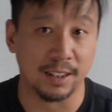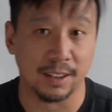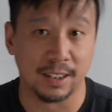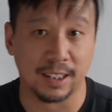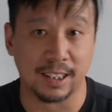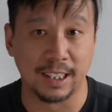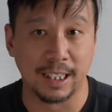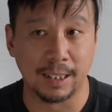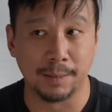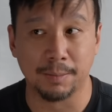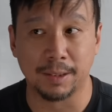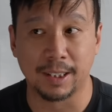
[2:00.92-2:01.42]
the
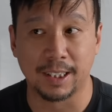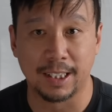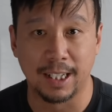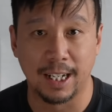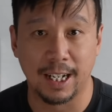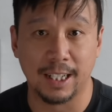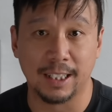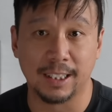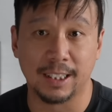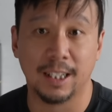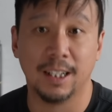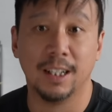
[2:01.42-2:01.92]
same
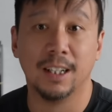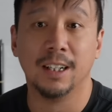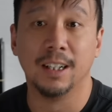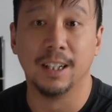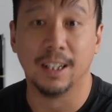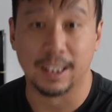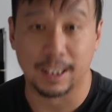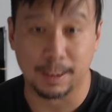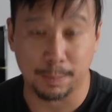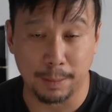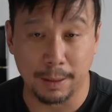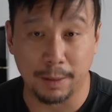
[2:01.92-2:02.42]
size
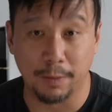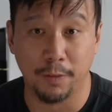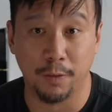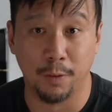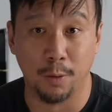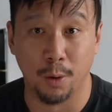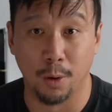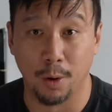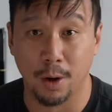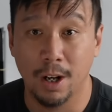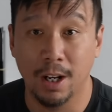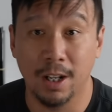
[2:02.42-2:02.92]
as
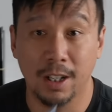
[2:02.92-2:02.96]
before.